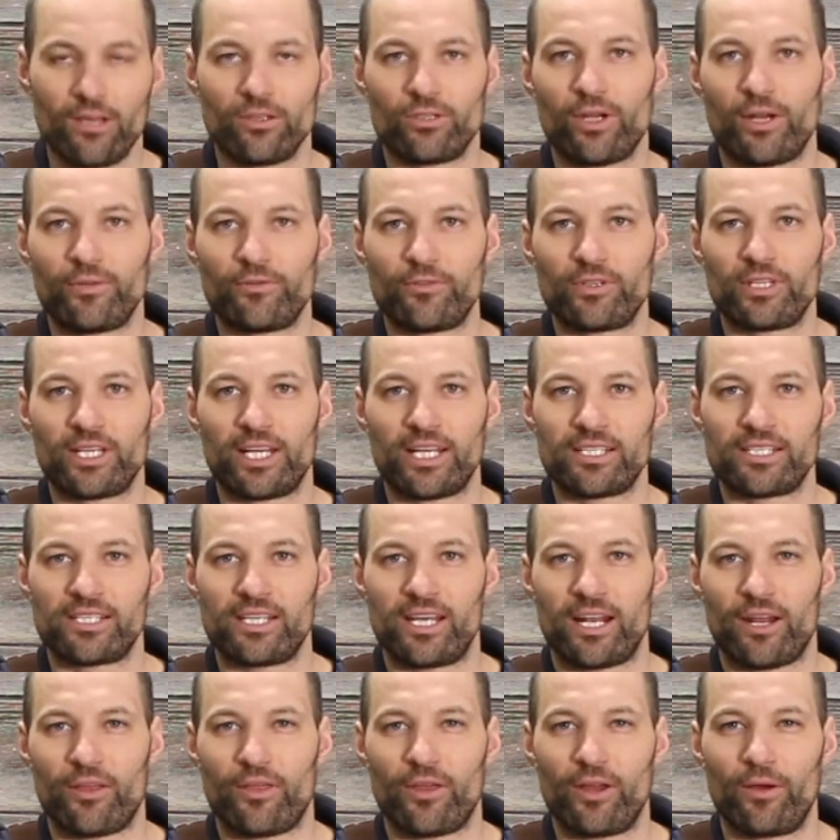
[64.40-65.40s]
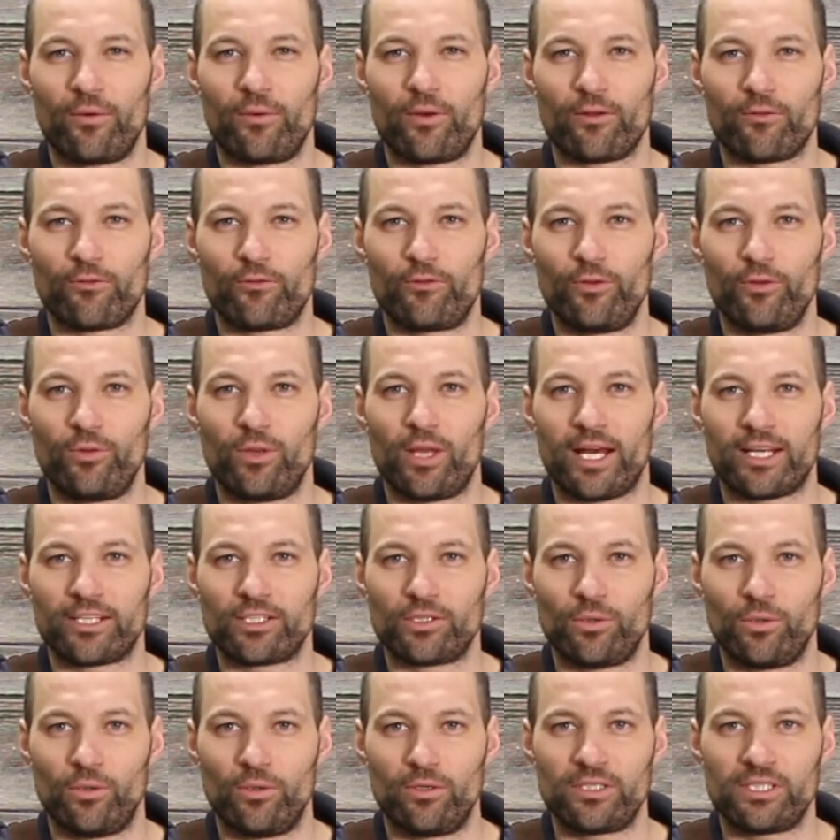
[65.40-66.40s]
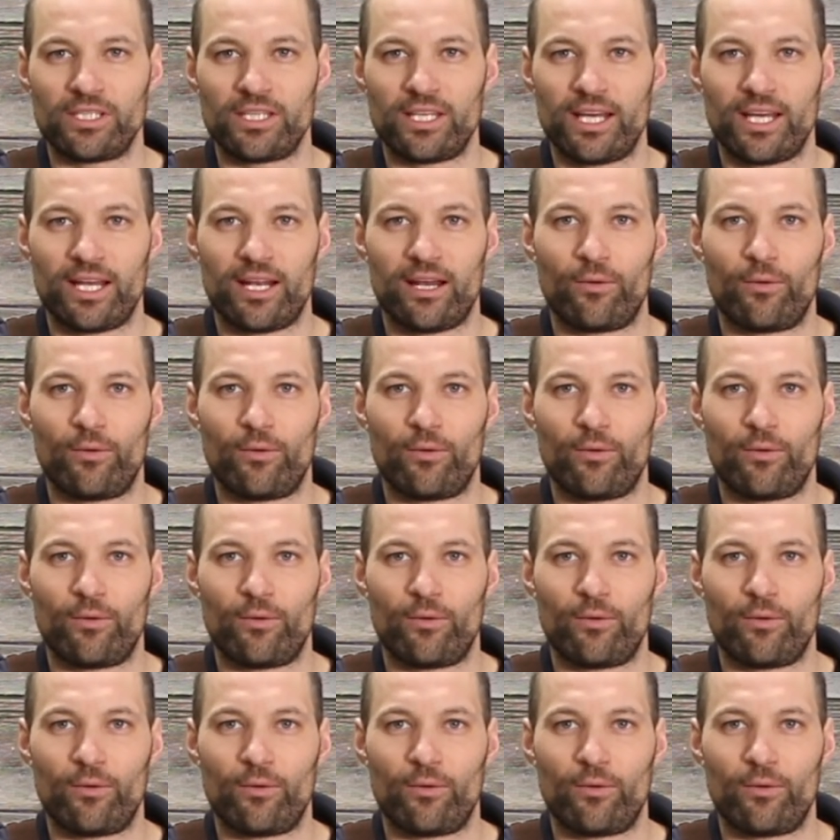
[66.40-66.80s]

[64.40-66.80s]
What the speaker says: So after testing that, I think I want a few less holes in that.